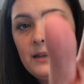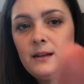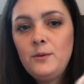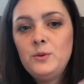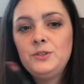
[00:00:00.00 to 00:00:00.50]

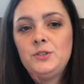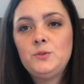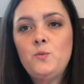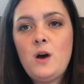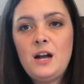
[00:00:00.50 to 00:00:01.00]
And I will
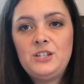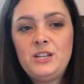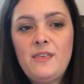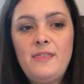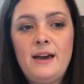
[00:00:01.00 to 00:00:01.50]

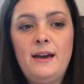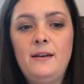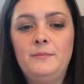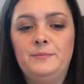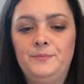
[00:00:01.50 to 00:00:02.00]
swatch
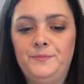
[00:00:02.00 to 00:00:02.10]
that.